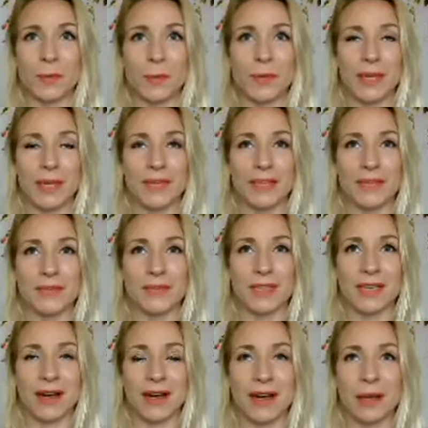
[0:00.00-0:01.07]
the beginning of
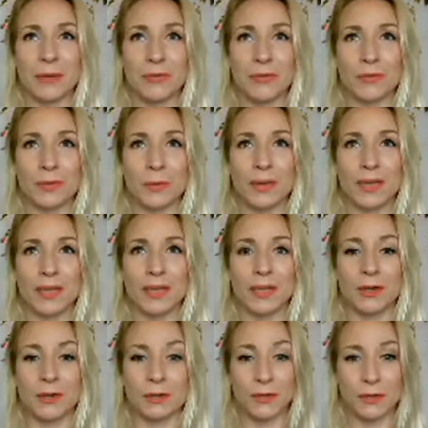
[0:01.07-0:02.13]
time, from the
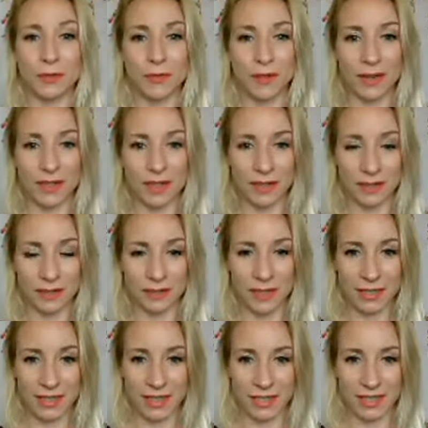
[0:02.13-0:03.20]
beginning of all of our
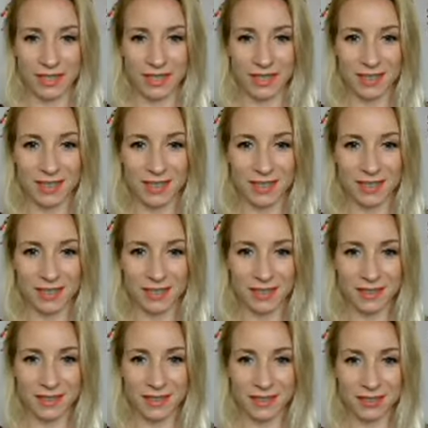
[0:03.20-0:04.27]
incarnations,
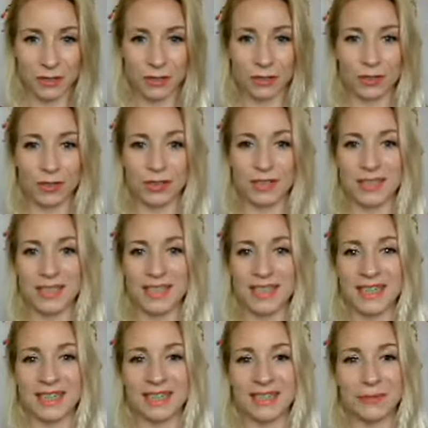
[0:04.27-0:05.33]
calling on the
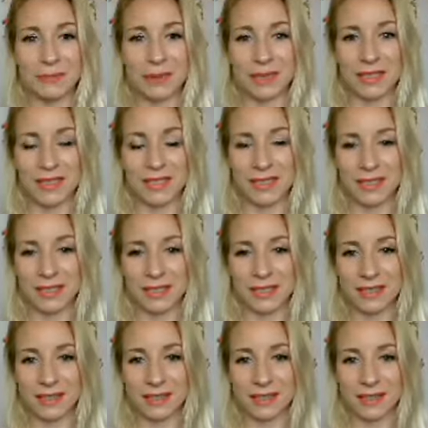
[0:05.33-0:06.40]
Ascended
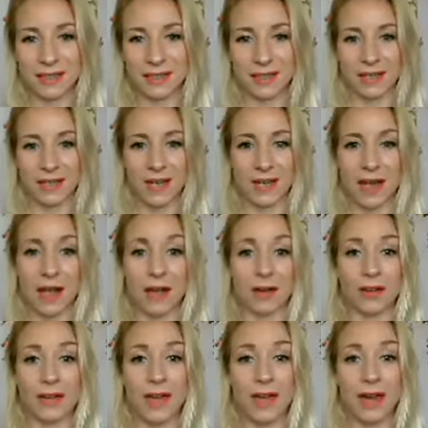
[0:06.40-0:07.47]
Masters, and
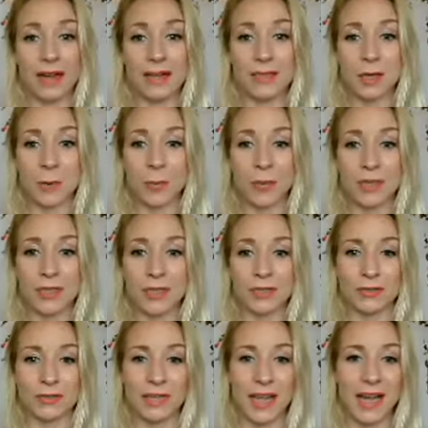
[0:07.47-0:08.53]
our guides, our
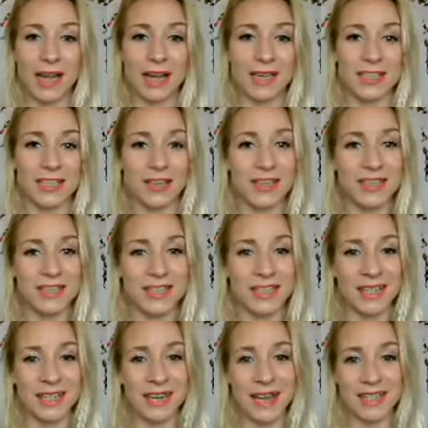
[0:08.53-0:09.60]
personal guides, our
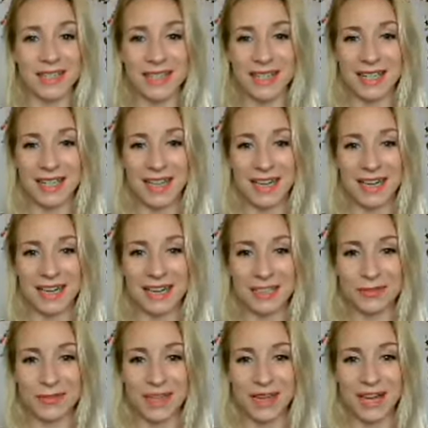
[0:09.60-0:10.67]
intergalactic
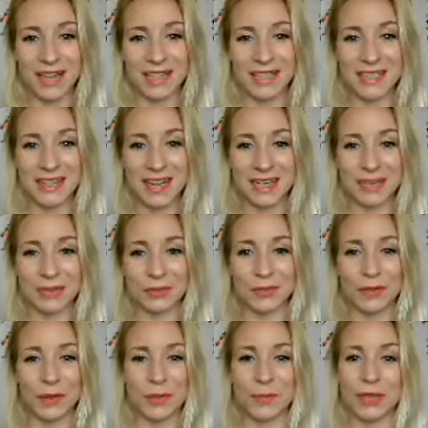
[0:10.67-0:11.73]
guides at the highest light and
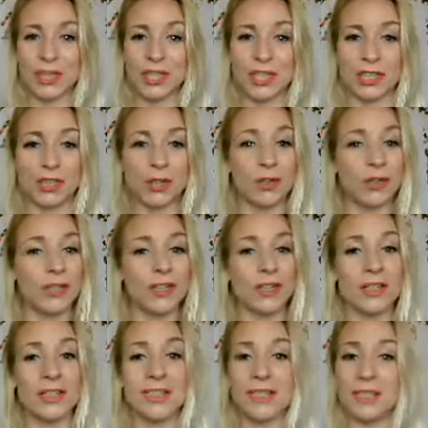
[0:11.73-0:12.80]
love vibration, calling
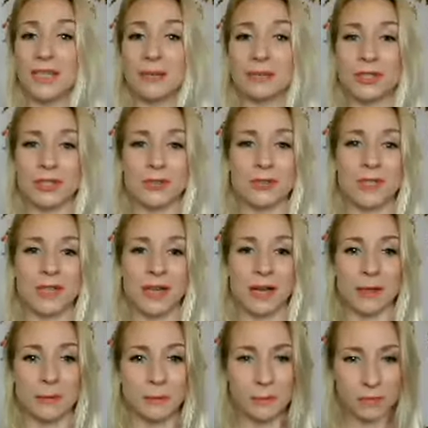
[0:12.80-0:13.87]
our team to us now,